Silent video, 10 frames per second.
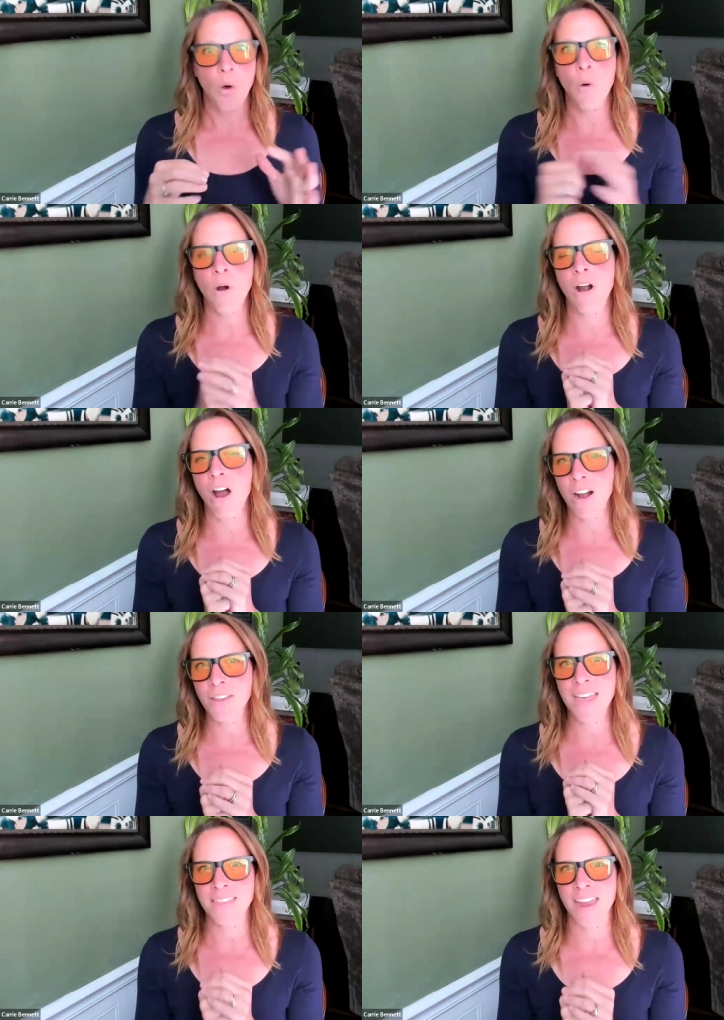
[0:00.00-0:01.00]
or are
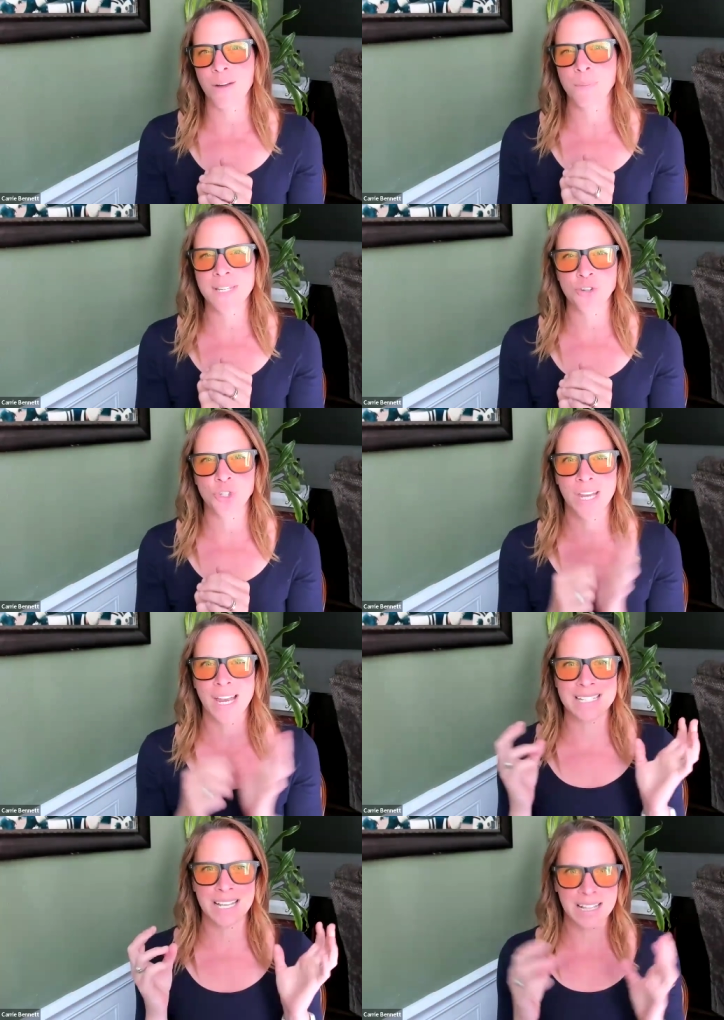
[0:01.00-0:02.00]
they there potentially
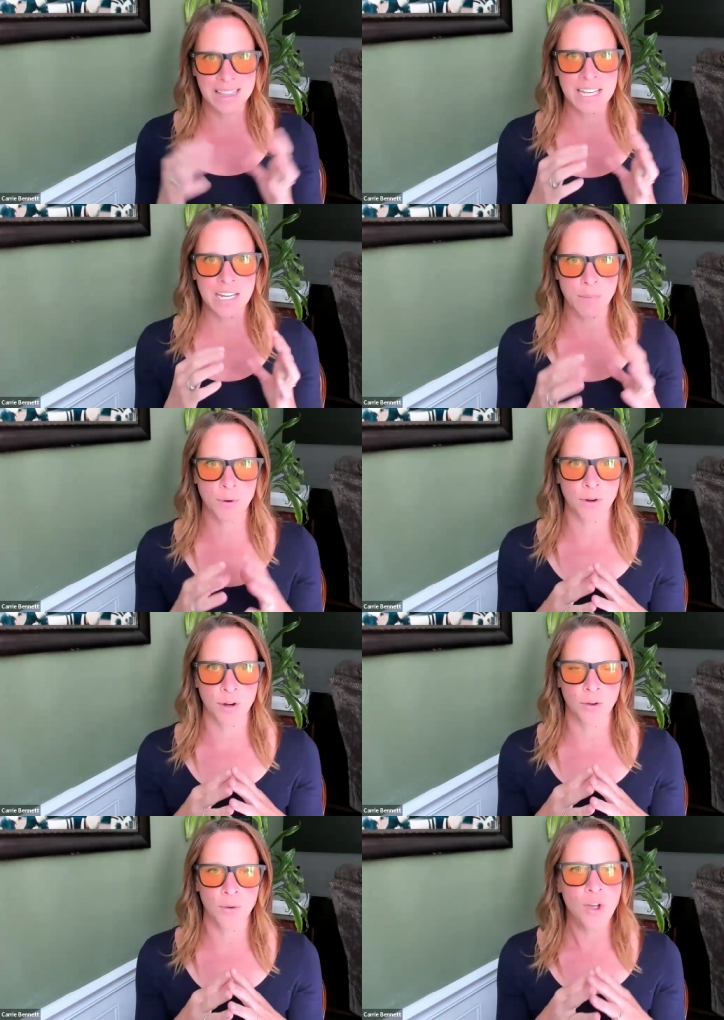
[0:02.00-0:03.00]
as a cleanup
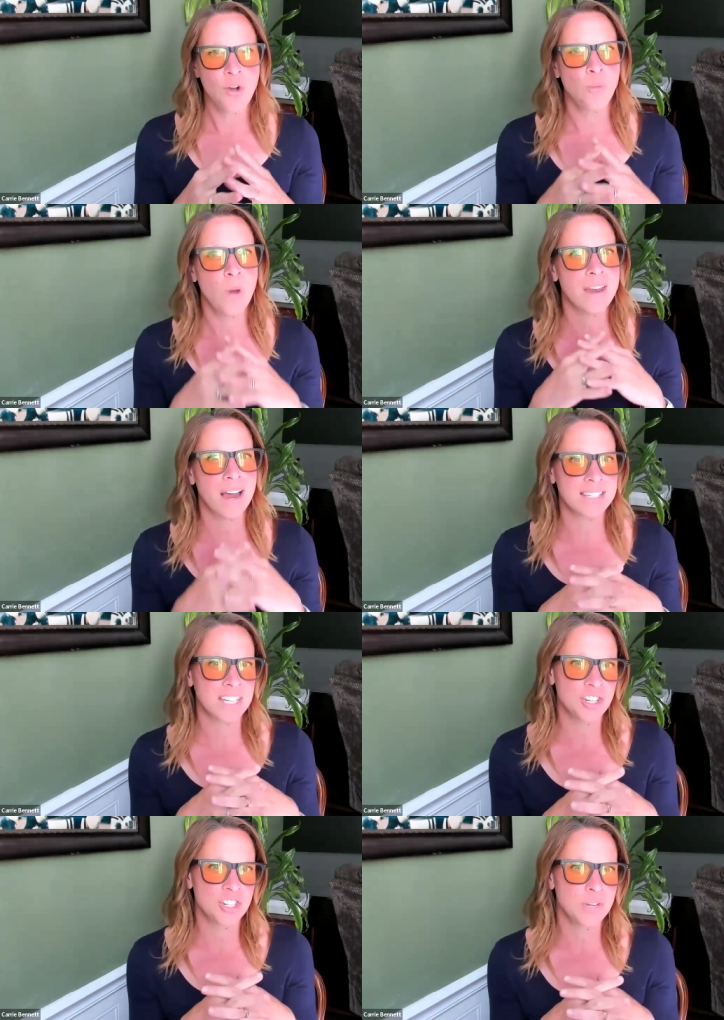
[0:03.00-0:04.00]
crew when a
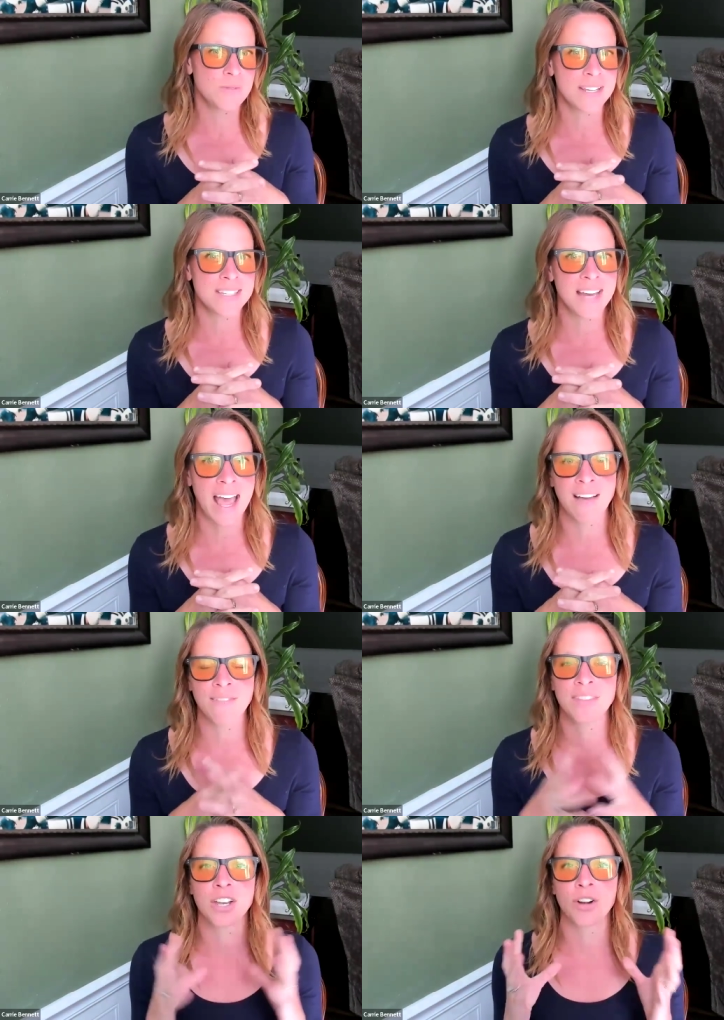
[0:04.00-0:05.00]
tissue doesn't
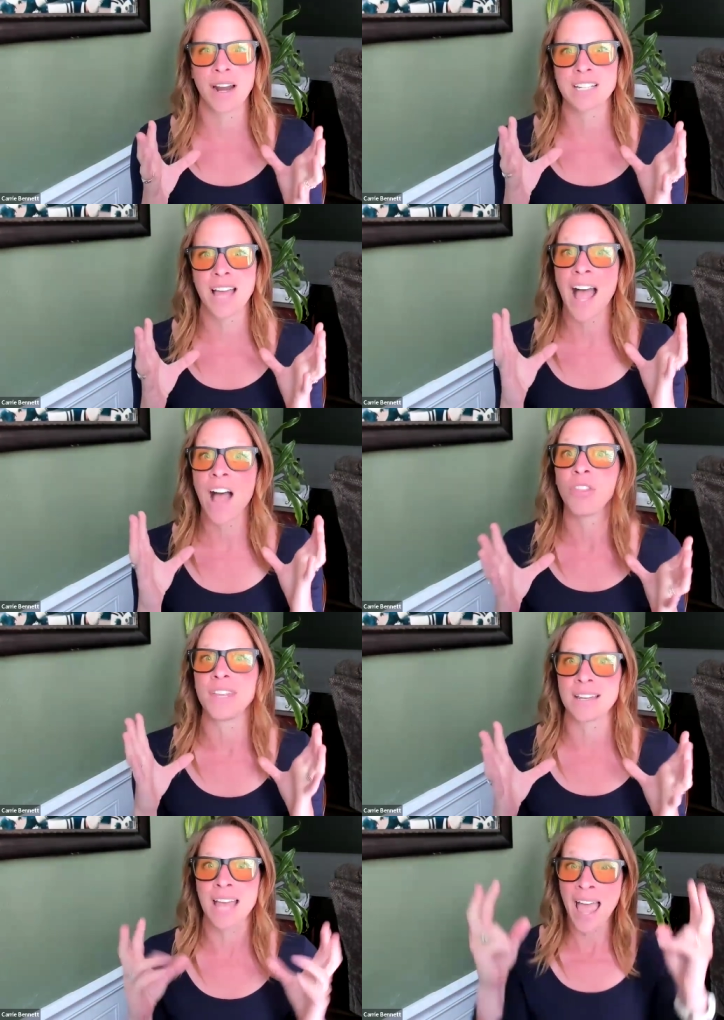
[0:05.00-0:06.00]
have the correct
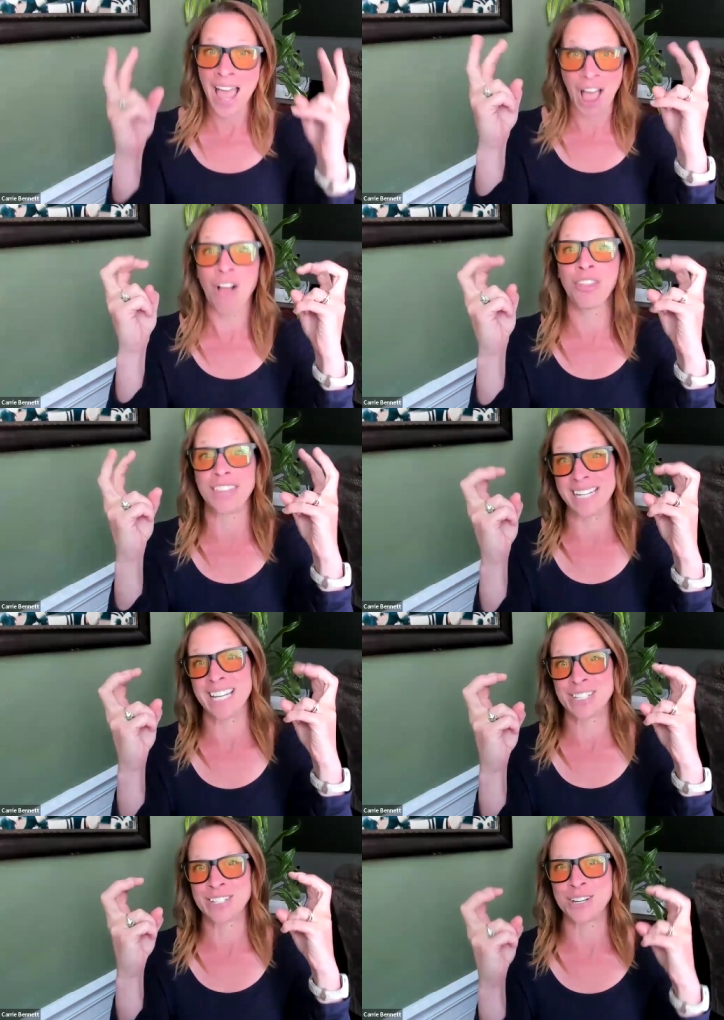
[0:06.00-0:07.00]
healthiness,
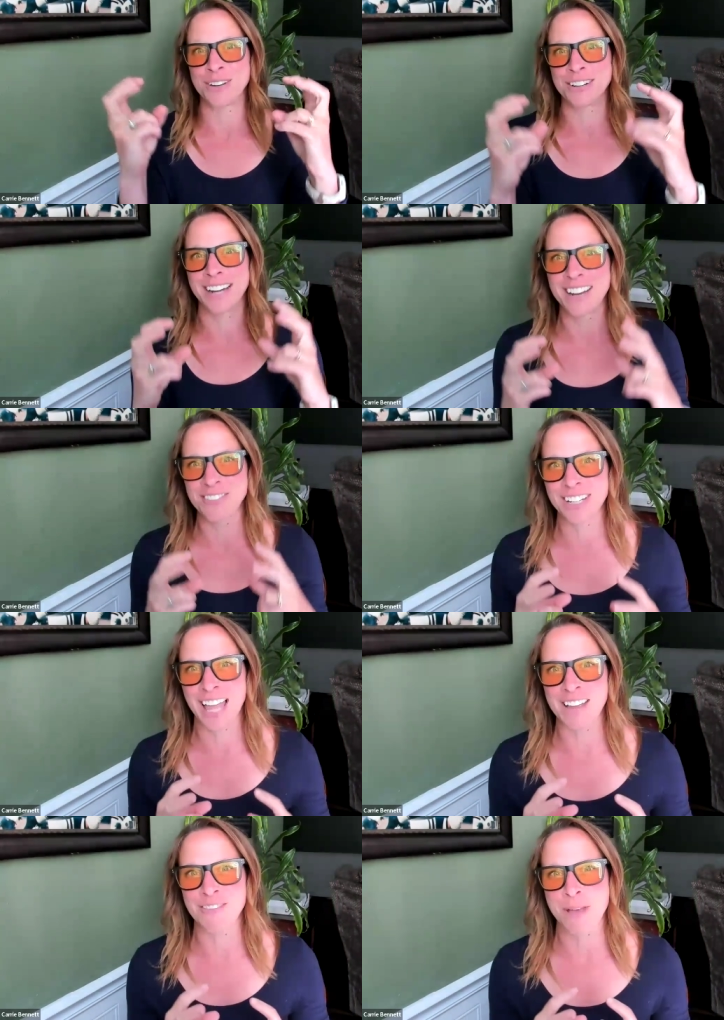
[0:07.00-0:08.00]
healthiness to it, right? For
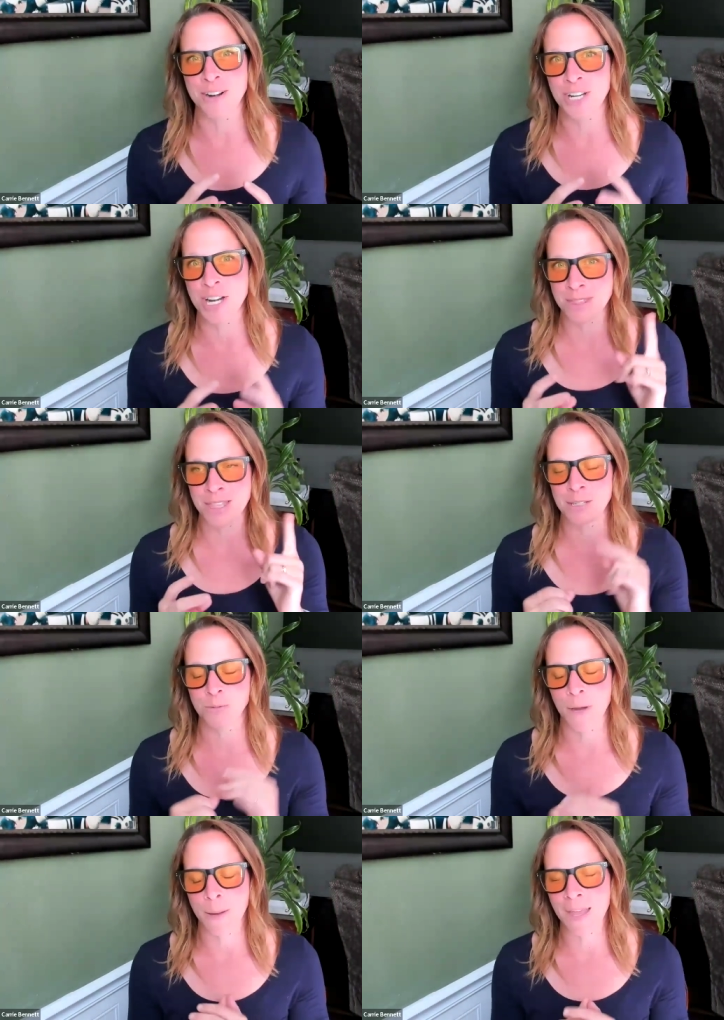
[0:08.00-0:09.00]
lack of a better term at this
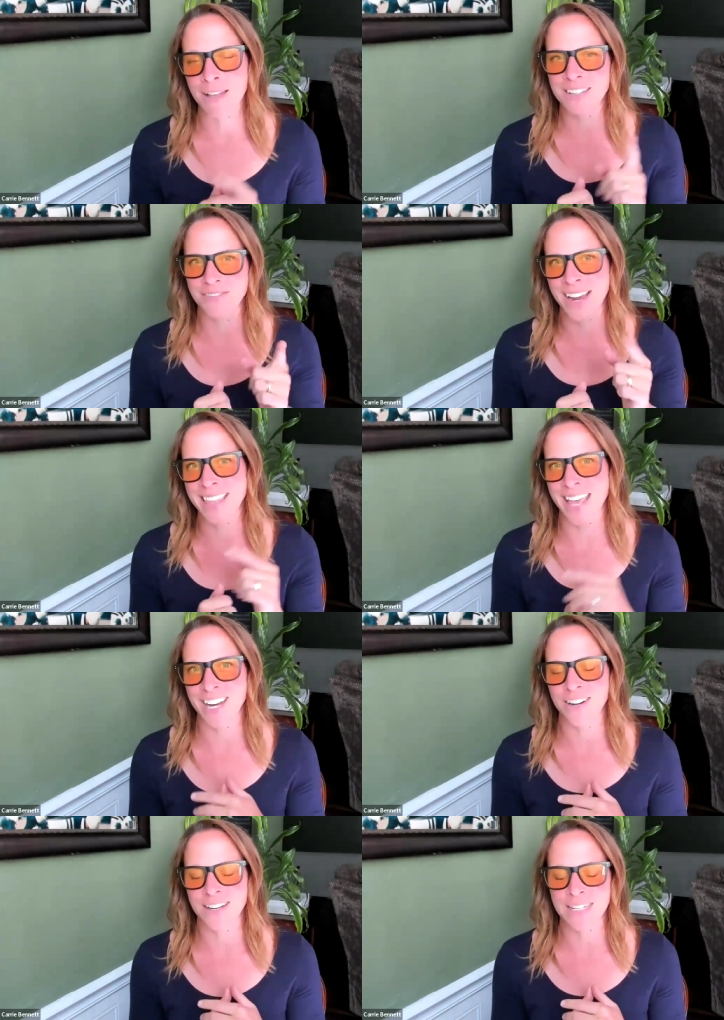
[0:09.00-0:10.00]
point. I'll define that
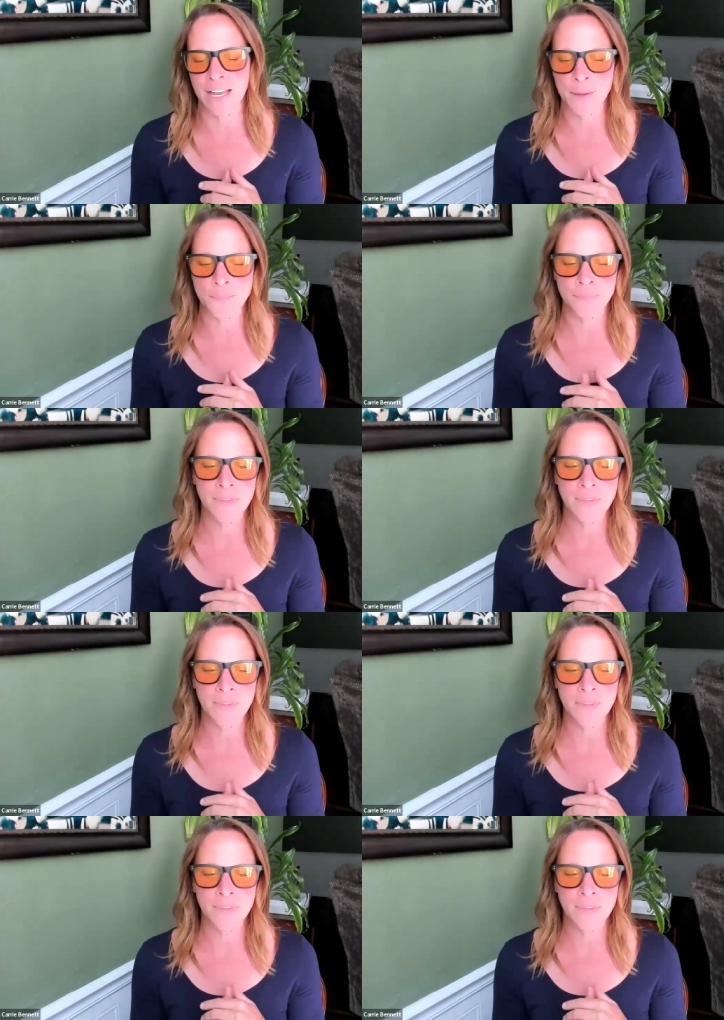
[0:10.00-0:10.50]
here in a second.